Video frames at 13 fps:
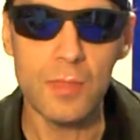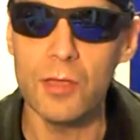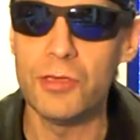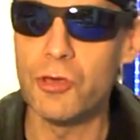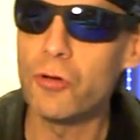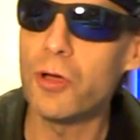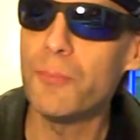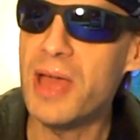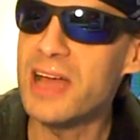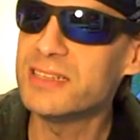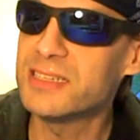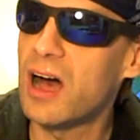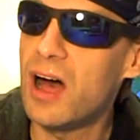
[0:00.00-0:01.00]
Yoga
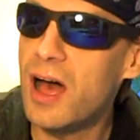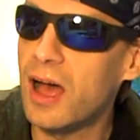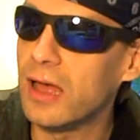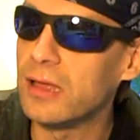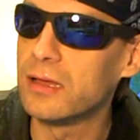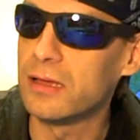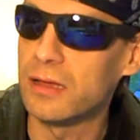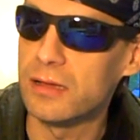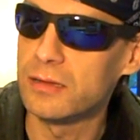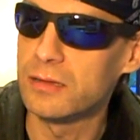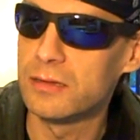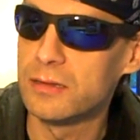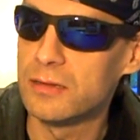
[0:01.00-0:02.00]
pants are hot.
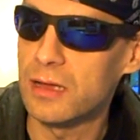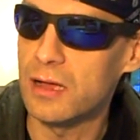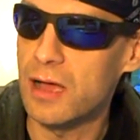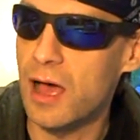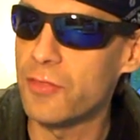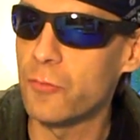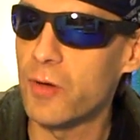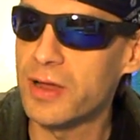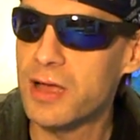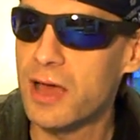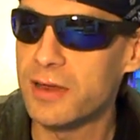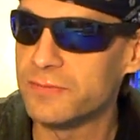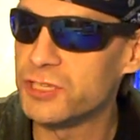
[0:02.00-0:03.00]
He, on the right
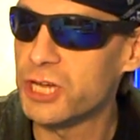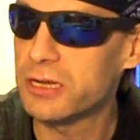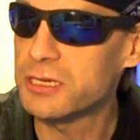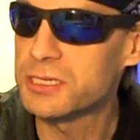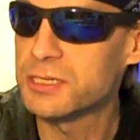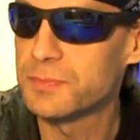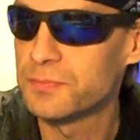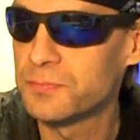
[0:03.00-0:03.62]
kind of chicks.